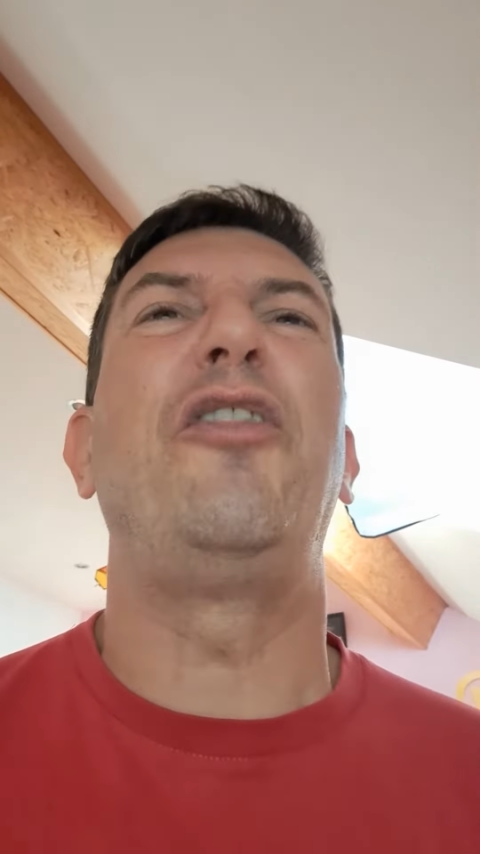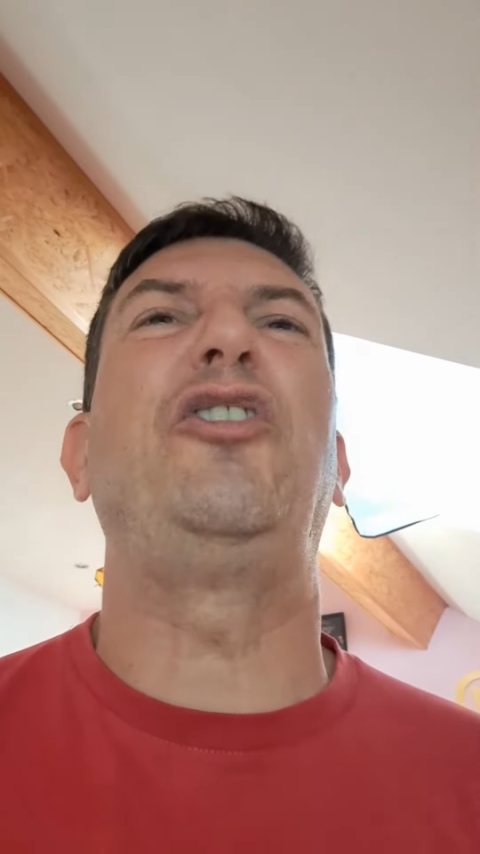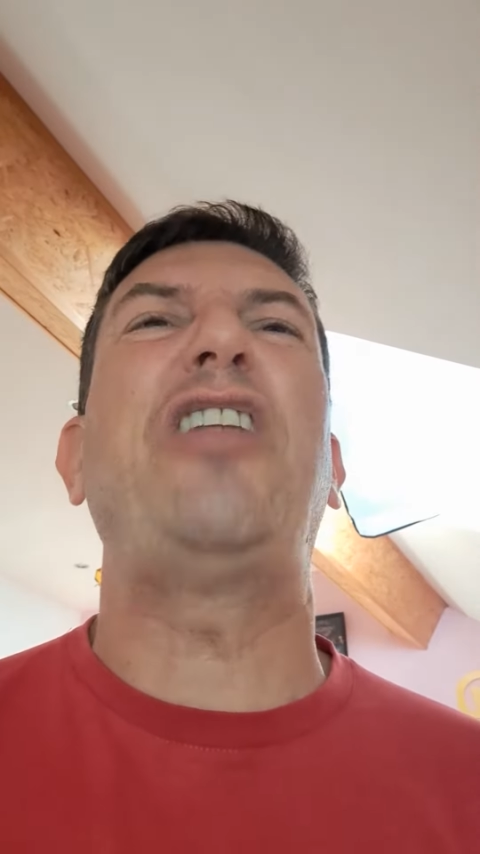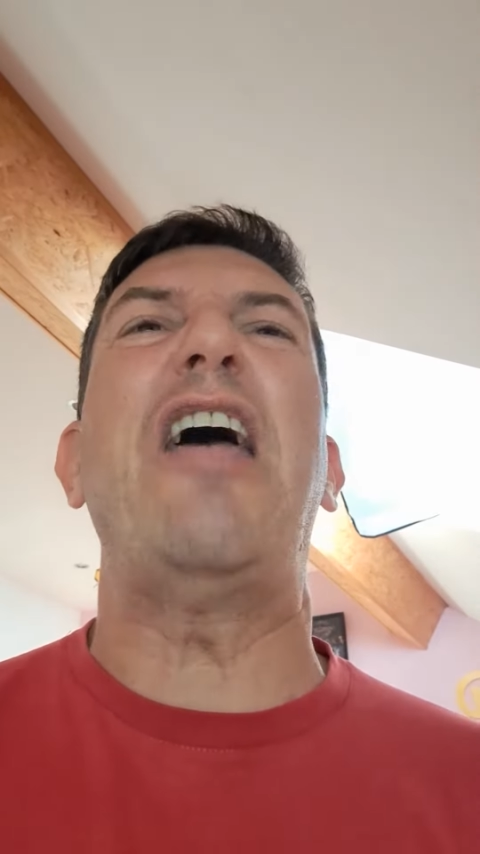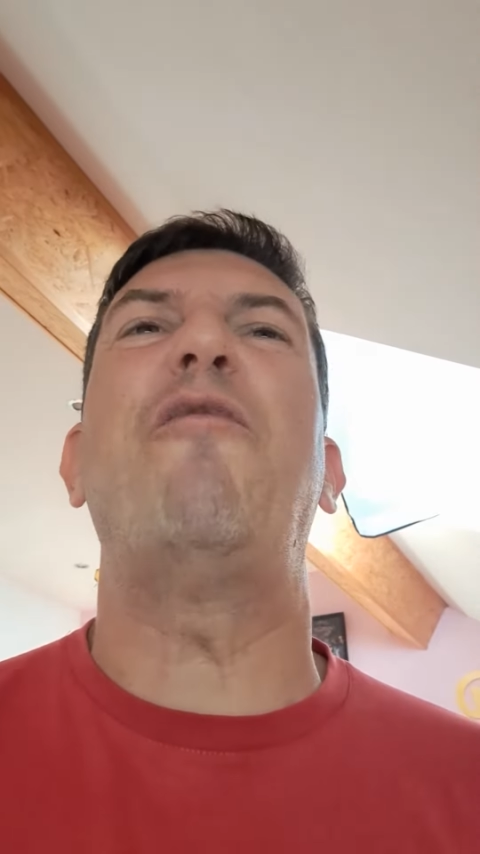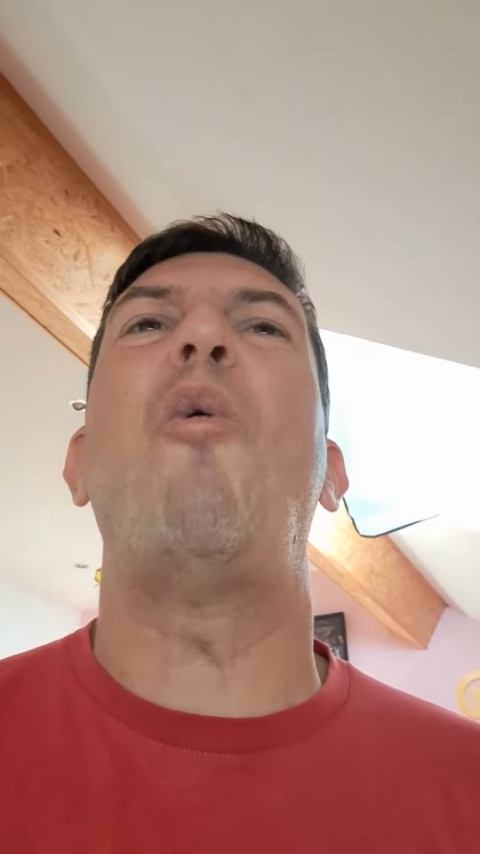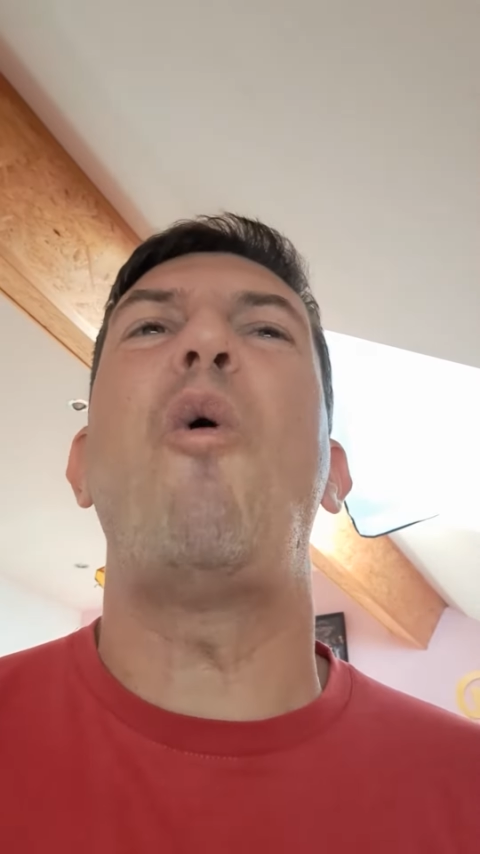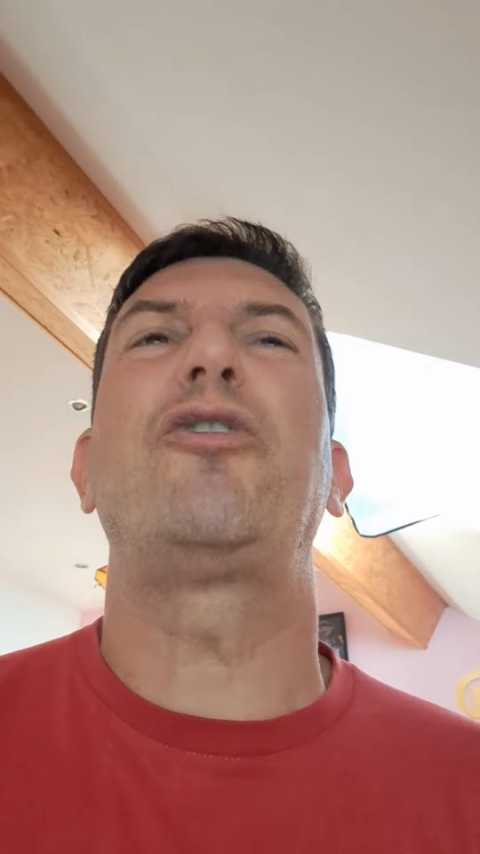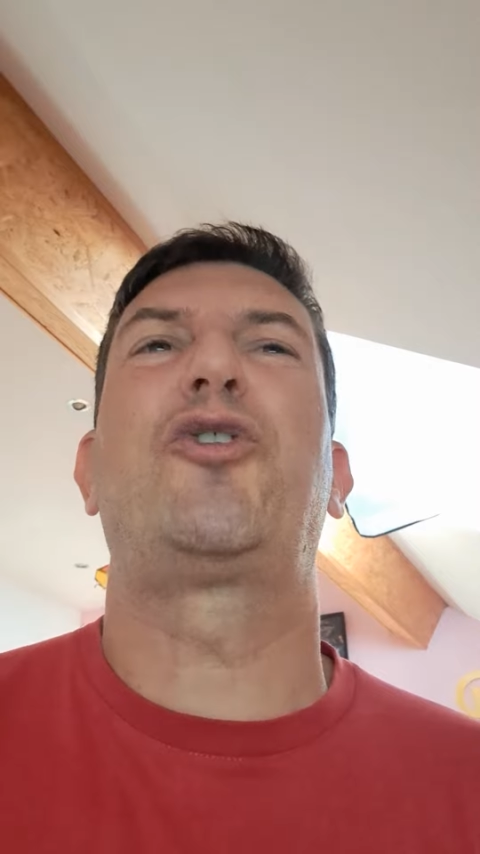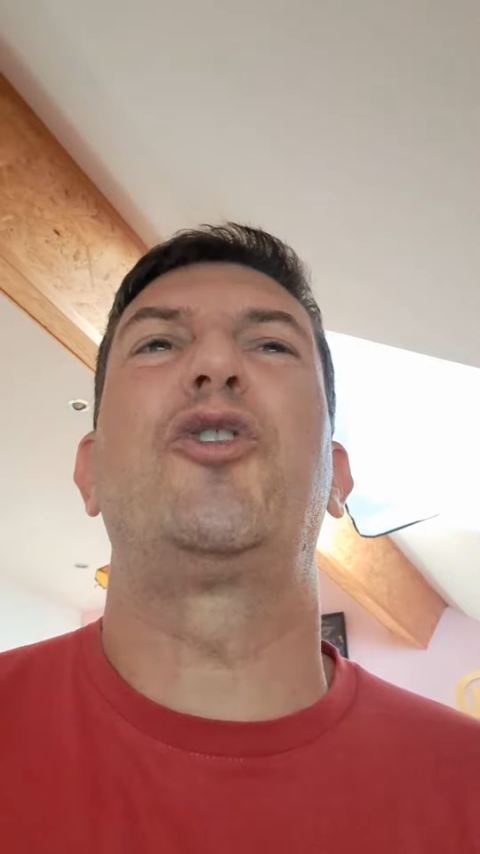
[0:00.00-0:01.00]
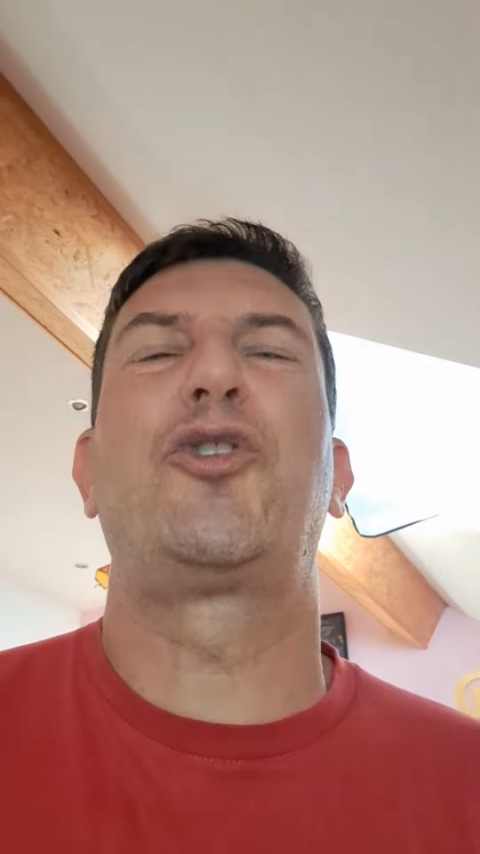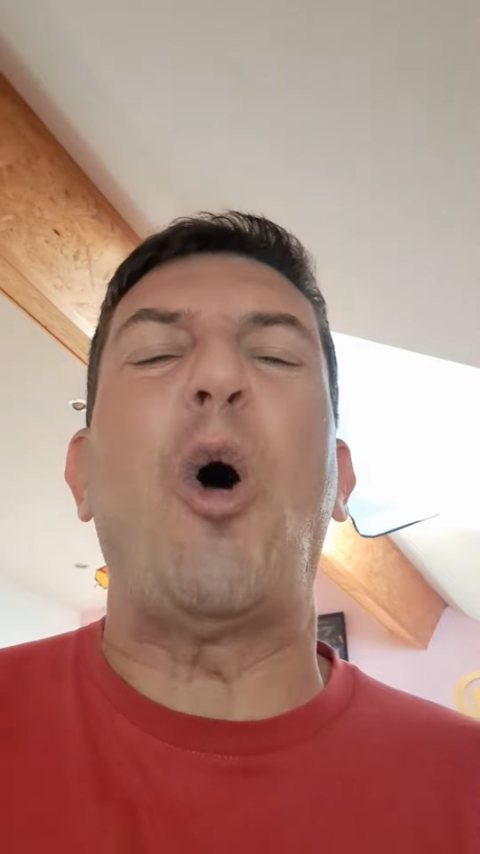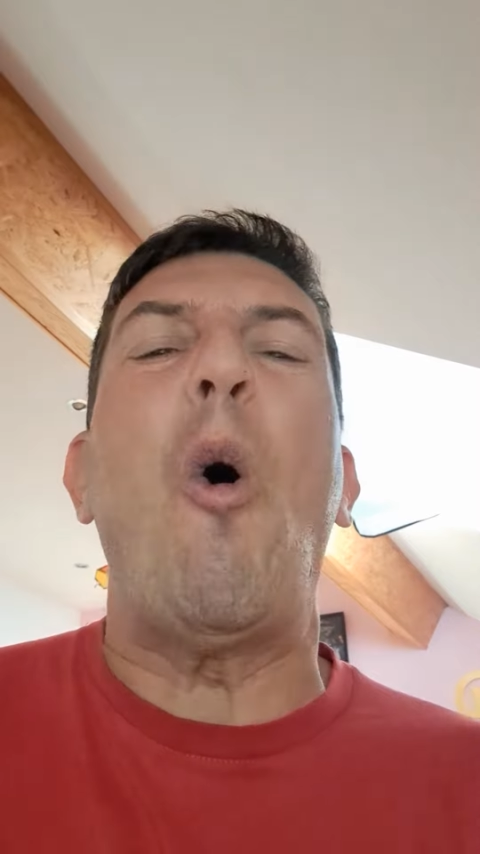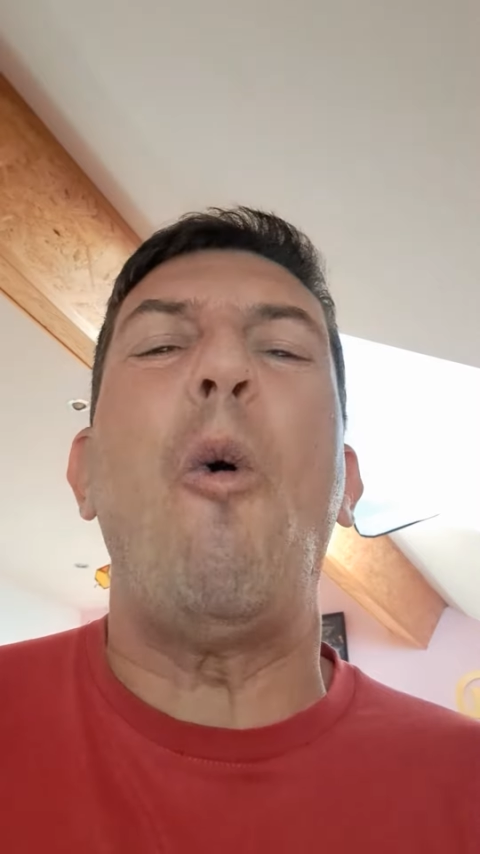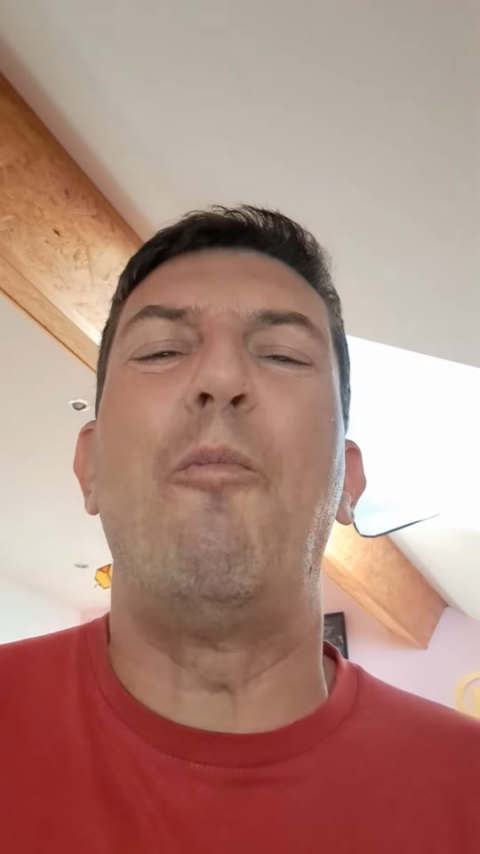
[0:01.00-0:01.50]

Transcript: The devil wants your soul,